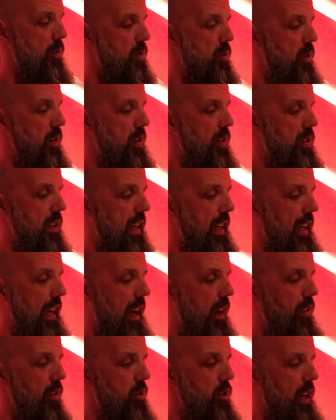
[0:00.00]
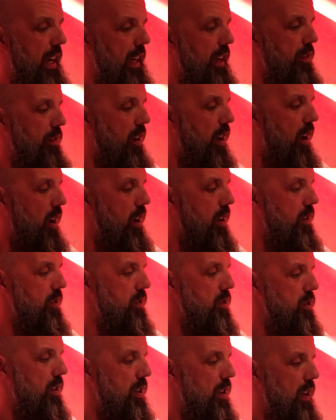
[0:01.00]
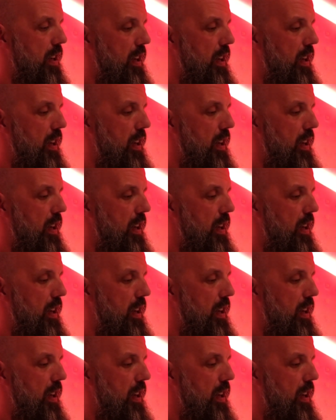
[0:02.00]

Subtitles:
So you take out the jack of hearts,